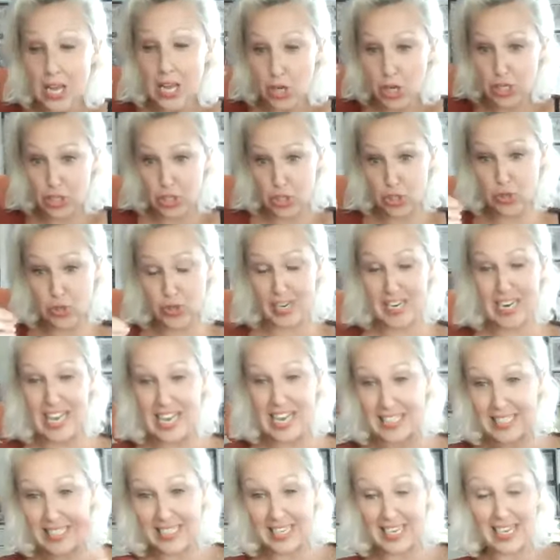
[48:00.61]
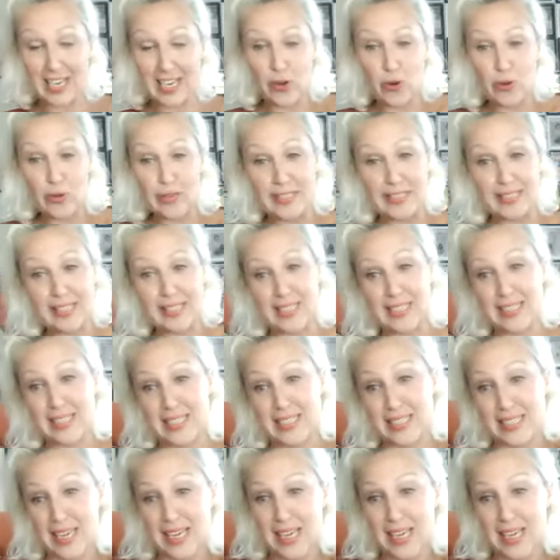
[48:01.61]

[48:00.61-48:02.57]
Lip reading: because you can instantly heal all diseases